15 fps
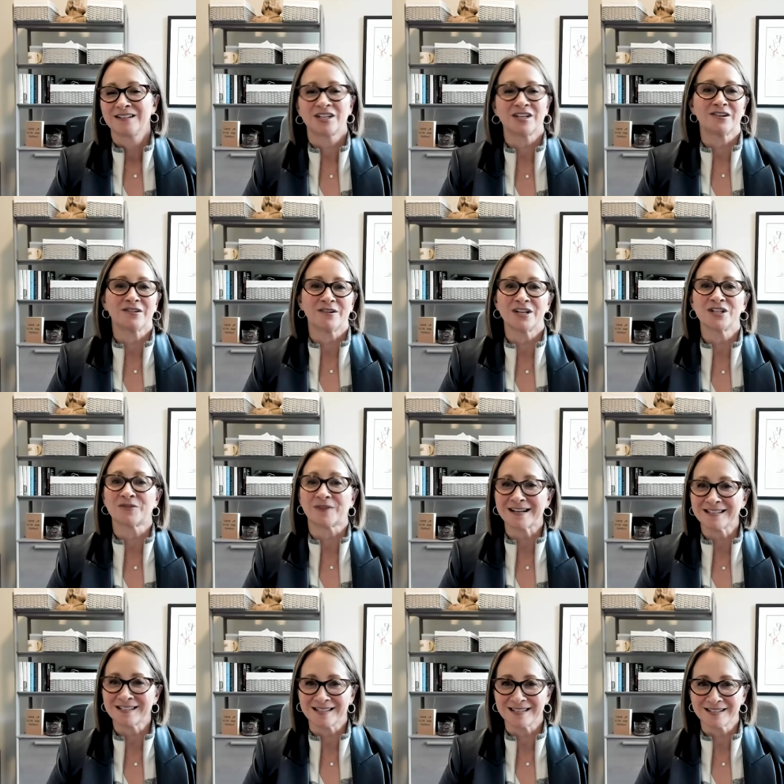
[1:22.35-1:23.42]
to
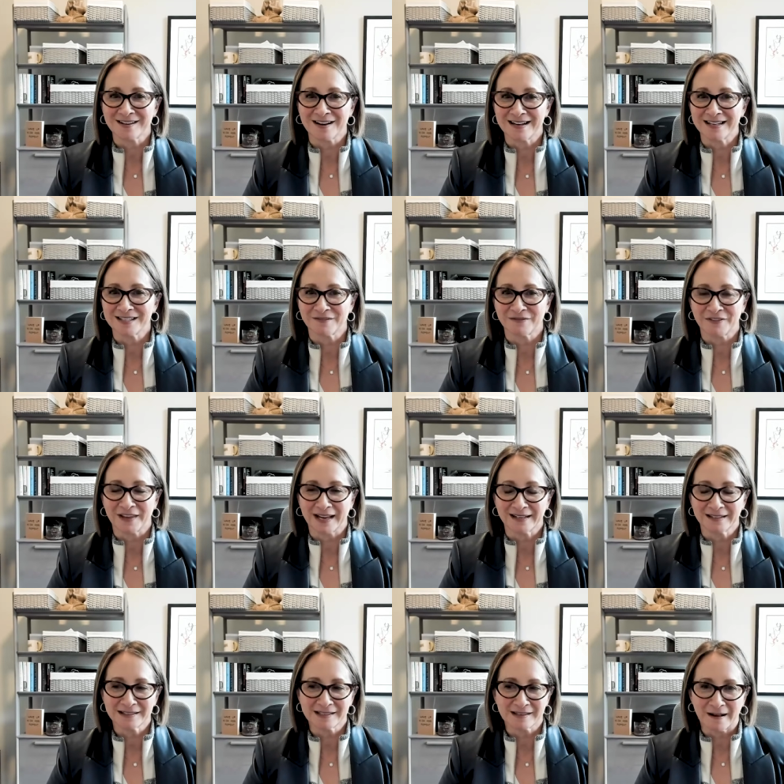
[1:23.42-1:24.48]
address these kinds of things.